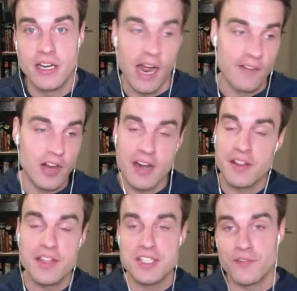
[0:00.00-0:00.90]
I've gone to
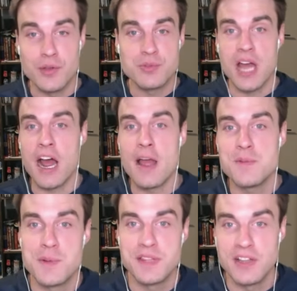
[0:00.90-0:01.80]
this a few
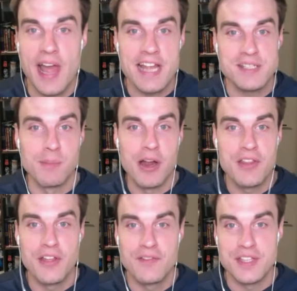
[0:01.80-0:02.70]
times, but the last
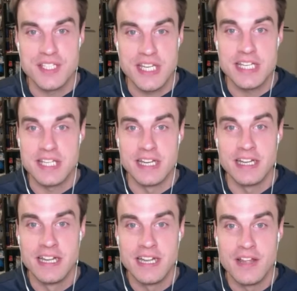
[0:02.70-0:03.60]
month of the season,
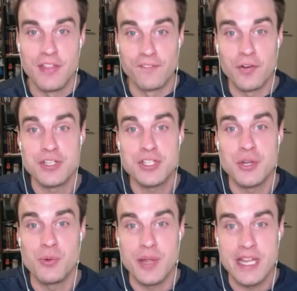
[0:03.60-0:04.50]
the first
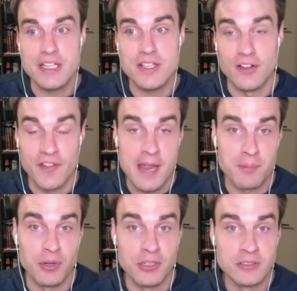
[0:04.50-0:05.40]
two weeks of
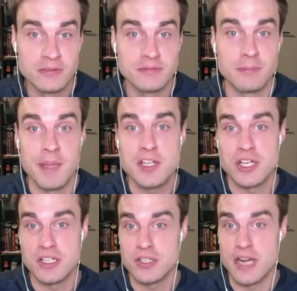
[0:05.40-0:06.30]
April,
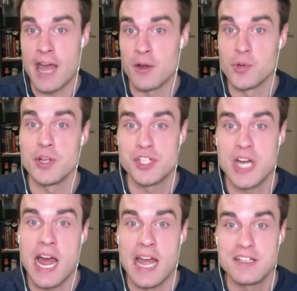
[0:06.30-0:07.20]
Micic had a real
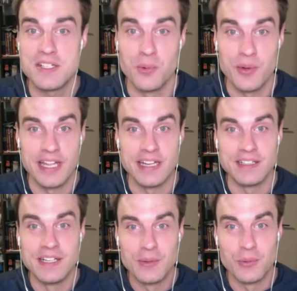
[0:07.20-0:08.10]
shot to
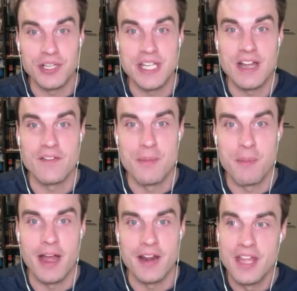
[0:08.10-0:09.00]
win rookie of the
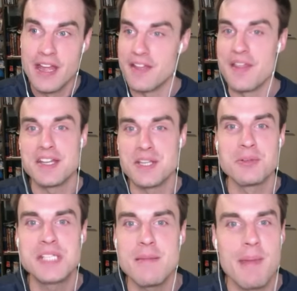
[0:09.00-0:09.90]
month. And then his
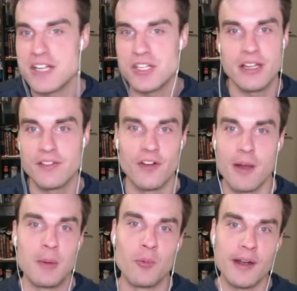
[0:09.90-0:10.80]
own teammate took it
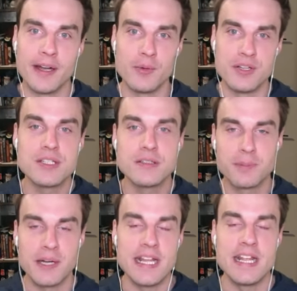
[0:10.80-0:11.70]
from him, where it was
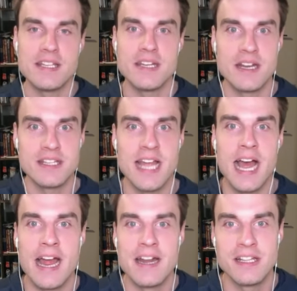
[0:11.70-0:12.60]
pretty easy to
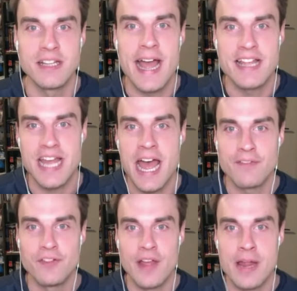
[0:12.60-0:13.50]
decide. The last
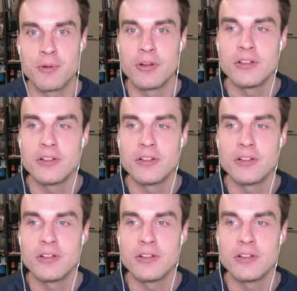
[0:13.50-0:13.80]
half of April,